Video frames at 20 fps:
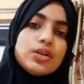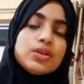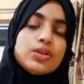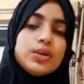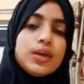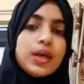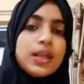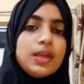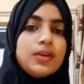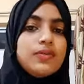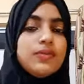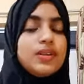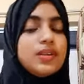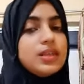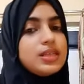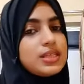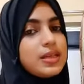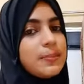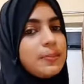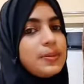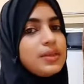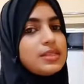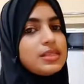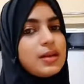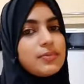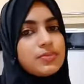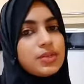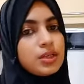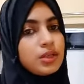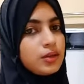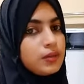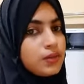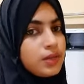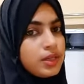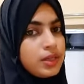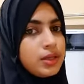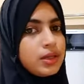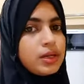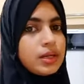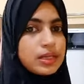together. With the simple subject over
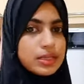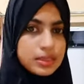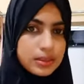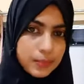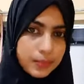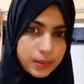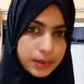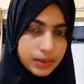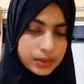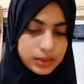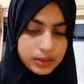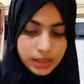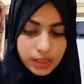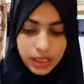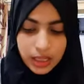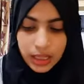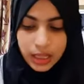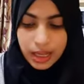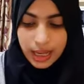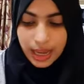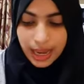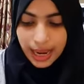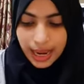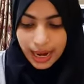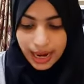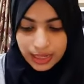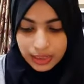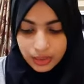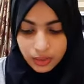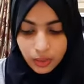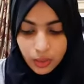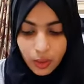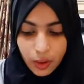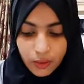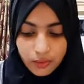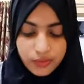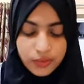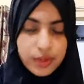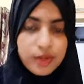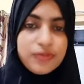here is the birds, and
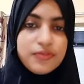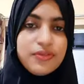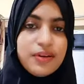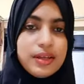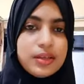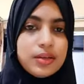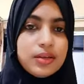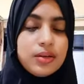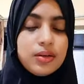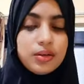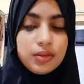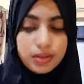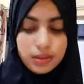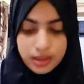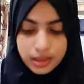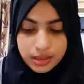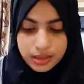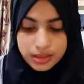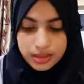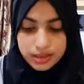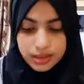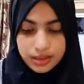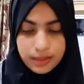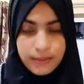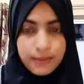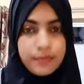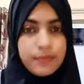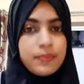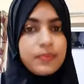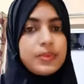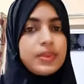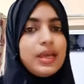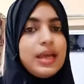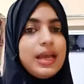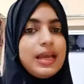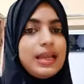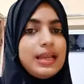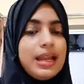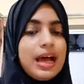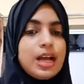of a feather is the
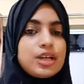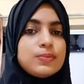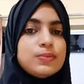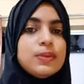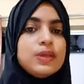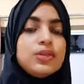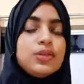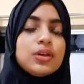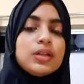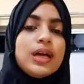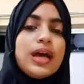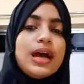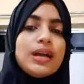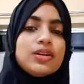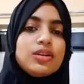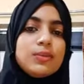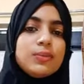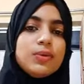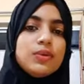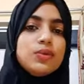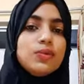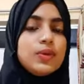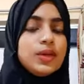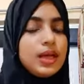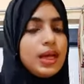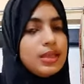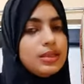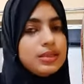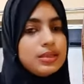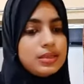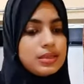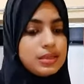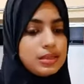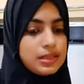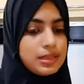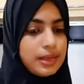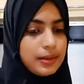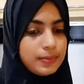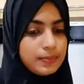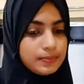enlargement or the attribute we can
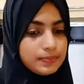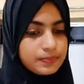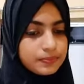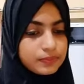say.